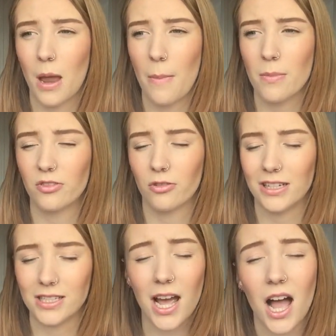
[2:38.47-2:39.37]
It made me feel
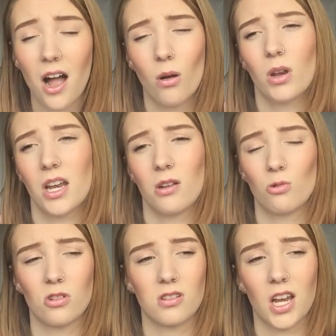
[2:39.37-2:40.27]
really down, and I
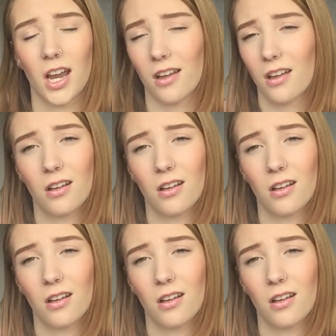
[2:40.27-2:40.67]
was just like,